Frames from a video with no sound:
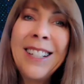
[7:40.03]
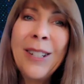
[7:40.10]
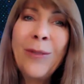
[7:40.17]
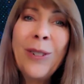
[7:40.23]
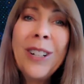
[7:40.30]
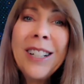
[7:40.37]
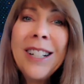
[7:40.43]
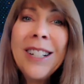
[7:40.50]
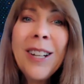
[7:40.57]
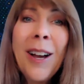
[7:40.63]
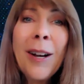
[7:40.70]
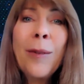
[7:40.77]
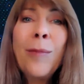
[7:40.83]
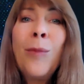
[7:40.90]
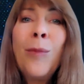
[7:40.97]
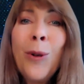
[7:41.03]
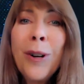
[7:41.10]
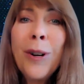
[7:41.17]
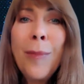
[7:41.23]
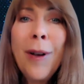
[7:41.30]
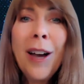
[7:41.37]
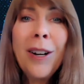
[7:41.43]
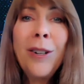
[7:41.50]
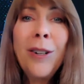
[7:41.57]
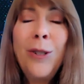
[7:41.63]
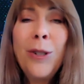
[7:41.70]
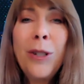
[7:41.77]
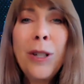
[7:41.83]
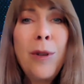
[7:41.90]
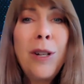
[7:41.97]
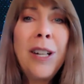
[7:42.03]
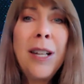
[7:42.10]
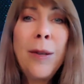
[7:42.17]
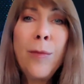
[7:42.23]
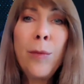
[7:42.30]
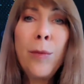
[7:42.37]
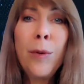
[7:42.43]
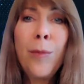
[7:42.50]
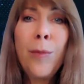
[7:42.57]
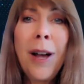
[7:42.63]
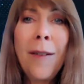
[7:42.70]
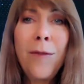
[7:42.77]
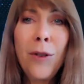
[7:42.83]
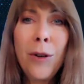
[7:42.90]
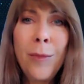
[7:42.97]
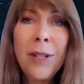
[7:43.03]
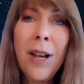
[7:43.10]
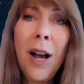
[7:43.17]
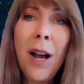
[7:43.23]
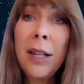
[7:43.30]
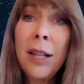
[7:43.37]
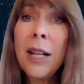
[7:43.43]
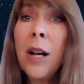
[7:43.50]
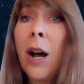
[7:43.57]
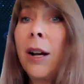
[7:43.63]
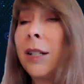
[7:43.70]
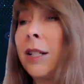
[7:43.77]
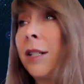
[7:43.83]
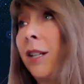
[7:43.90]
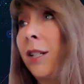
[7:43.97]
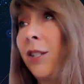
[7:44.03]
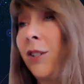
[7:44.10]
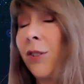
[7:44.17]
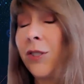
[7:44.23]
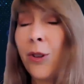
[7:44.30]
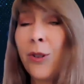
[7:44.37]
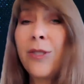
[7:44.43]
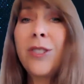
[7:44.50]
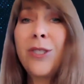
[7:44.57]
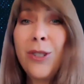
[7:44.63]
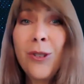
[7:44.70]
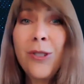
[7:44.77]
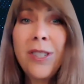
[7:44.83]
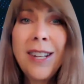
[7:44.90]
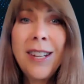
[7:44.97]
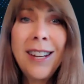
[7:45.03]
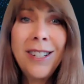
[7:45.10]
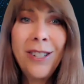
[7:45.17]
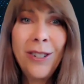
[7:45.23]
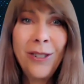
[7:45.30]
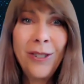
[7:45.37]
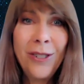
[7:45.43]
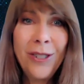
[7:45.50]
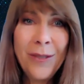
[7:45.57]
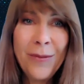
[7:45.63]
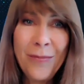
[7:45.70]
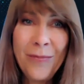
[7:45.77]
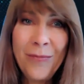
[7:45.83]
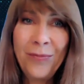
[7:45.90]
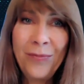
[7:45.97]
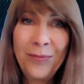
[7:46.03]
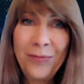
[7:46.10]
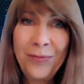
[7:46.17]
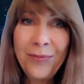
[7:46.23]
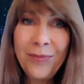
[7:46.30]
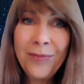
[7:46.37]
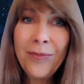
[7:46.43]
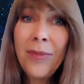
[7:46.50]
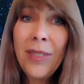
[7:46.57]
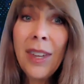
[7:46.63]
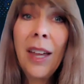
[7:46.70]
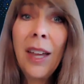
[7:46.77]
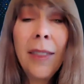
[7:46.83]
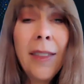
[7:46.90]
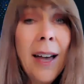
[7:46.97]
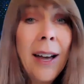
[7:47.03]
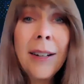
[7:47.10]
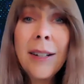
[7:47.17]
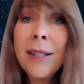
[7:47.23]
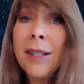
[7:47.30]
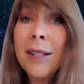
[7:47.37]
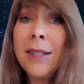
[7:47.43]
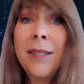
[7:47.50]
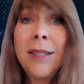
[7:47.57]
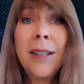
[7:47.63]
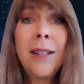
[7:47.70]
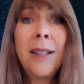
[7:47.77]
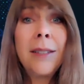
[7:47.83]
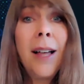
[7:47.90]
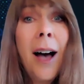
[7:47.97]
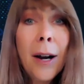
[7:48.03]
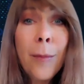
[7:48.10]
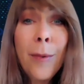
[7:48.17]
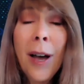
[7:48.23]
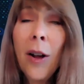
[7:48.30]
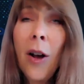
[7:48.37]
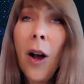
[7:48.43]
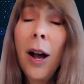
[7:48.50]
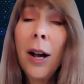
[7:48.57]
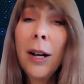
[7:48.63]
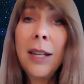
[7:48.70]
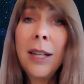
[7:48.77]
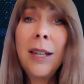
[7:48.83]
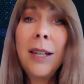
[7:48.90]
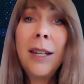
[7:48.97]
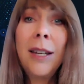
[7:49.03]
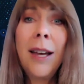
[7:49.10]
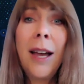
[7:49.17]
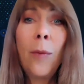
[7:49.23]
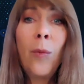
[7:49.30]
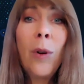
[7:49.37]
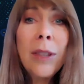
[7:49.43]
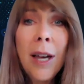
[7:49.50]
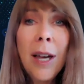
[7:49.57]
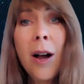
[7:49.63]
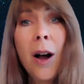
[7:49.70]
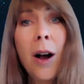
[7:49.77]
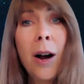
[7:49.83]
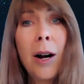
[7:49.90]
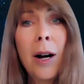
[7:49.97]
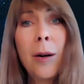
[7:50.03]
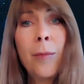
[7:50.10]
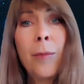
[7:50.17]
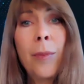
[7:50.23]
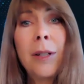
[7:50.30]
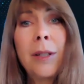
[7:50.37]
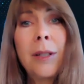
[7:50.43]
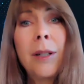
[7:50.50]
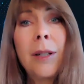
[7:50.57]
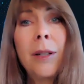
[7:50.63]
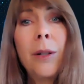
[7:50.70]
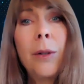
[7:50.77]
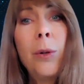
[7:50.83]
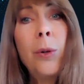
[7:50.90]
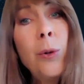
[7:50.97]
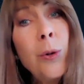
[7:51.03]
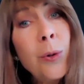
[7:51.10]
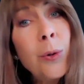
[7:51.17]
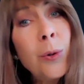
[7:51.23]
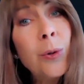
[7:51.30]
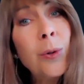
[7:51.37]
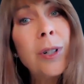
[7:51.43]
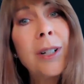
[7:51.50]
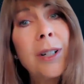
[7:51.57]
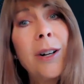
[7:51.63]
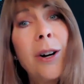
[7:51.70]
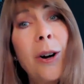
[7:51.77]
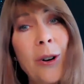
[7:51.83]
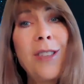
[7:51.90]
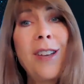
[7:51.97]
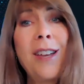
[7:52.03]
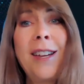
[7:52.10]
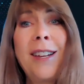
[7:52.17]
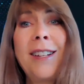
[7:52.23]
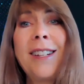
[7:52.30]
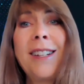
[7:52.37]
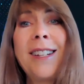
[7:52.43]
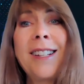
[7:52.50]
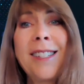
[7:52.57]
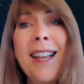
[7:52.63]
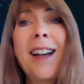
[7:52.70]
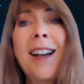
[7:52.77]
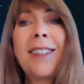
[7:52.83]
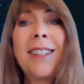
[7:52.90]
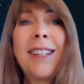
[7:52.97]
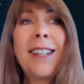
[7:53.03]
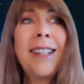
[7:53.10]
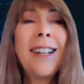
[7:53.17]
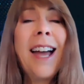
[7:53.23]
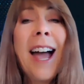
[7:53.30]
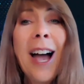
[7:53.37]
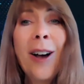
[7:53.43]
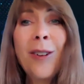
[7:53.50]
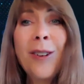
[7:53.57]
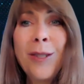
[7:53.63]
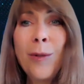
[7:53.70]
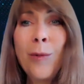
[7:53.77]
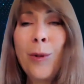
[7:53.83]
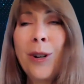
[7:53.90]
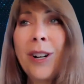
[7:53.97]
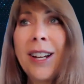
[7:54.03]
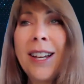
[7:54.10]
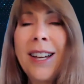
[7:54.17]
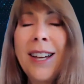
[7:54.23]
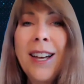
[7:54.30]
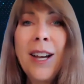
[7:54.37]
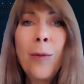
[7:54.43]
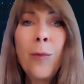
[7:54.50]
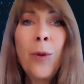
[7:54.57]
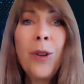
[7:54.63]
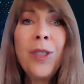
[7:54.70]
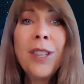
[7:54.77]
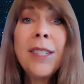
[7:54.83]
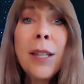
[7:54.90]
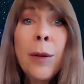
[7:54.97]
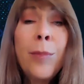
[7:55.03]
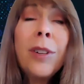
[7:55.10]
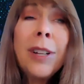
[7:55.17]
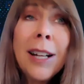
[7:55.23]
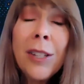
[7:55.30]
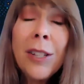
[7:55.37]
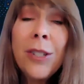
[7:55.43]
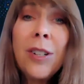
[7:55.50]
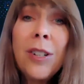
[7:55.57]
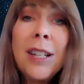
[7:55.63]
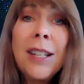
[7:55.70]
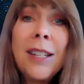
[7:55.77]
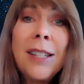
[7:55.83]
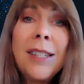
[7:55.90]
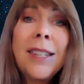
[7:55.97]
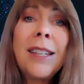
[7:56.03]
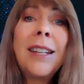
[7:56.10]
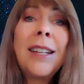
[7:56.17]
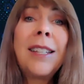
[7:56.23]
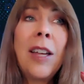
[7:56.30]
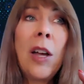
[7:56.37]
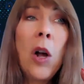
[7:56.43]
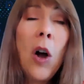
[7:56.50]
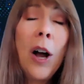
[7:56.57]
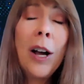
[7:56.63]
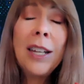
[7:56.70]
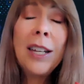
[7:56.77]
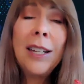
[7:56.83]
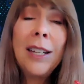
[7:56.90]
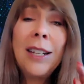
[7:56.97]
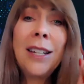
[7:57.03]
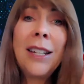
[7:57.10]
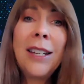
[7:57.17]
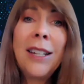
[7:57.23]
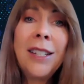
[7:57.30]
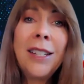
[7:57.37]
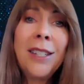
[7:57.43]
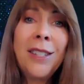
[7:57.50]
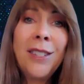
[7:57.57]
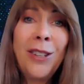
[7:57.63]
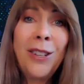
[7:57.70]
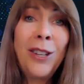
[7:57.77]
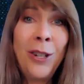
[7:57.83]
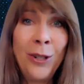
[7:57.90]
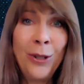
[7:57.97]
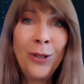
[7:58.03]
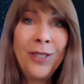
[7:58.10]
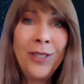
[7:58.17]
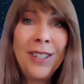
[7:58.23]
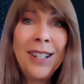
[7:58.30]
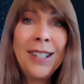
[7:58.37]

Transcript: So we're going to talk more about our new community mobile platform as AuggieCon continues. So stay tuned. Well, that is a lot about Augie and what they are, but who are they exactly and how does it work? Well, the simple answer is that Augie is you.